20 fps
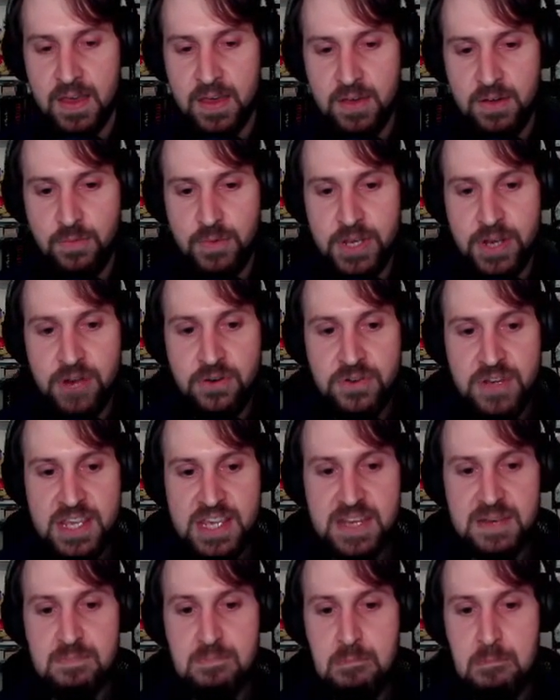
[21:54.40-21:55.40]
We don't
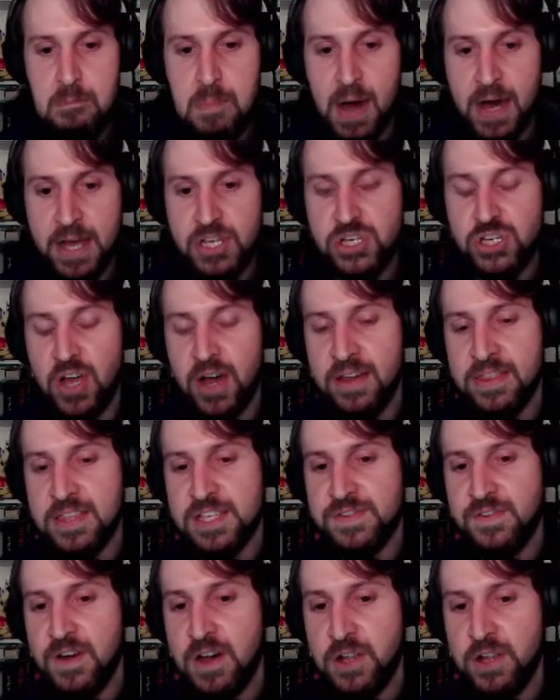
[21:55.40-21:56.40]
need much on this
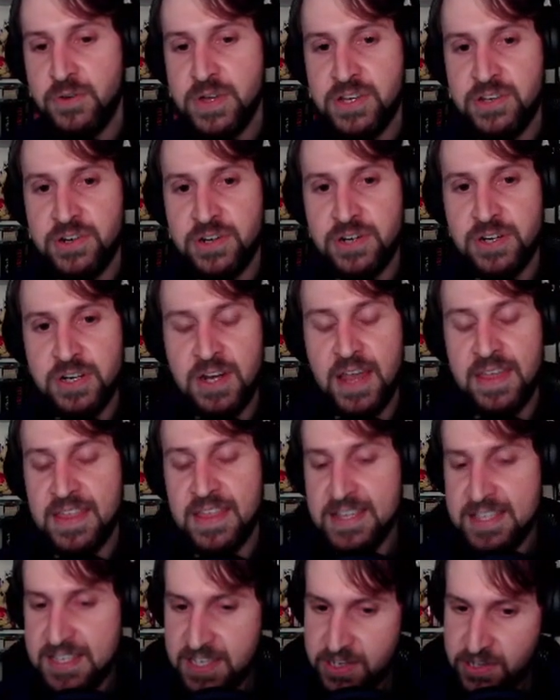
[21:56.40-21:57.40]
following turn, and they
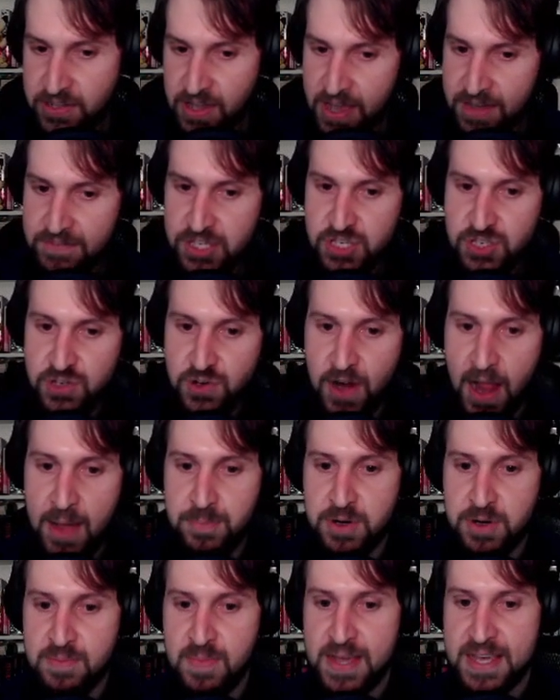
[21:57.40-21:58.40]
still haven't
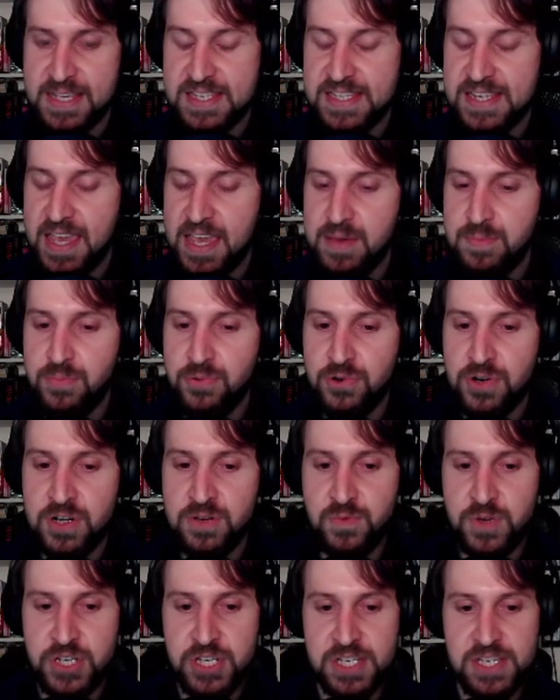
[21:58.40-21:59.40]
scrappered my Escape Board,
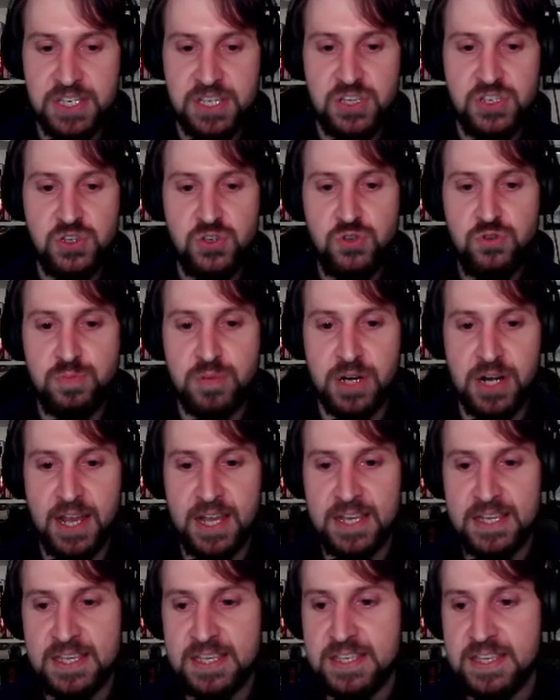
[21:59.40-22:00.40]
which is super
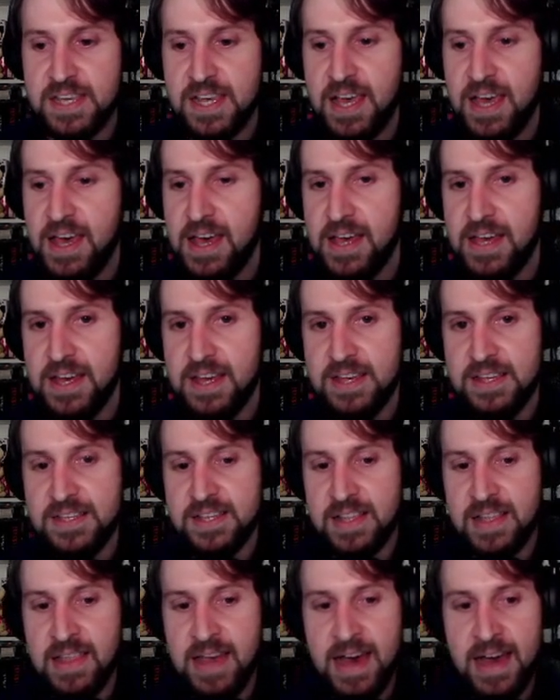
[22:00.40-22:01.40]
nice. There's
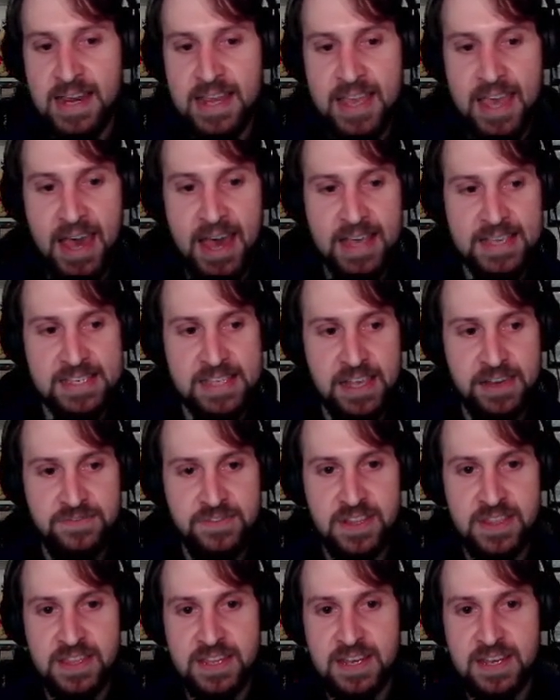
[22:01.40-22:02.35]
a lot of gas left in the